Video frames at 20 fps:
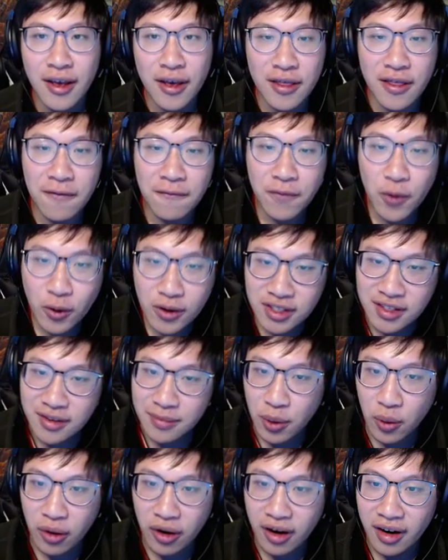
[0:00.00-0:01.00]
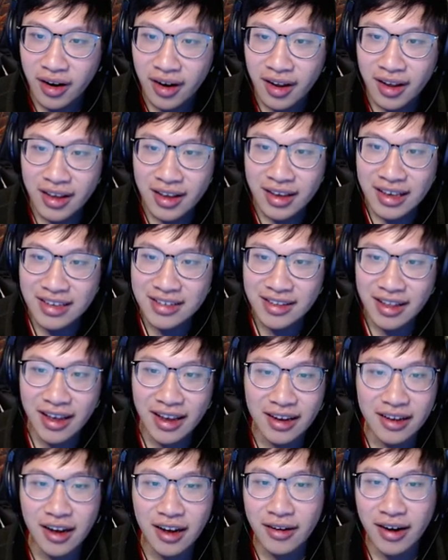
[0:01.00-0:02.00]
The four support is
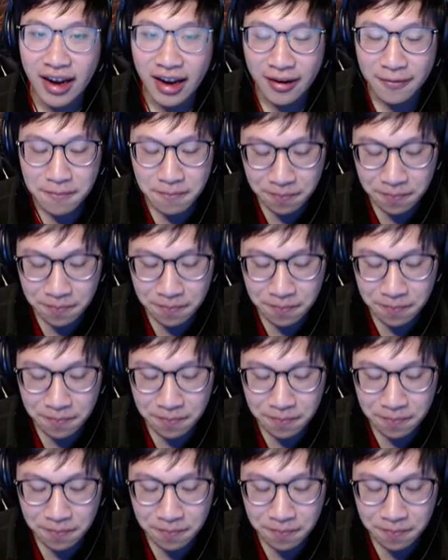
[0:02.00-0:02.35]
like, all right,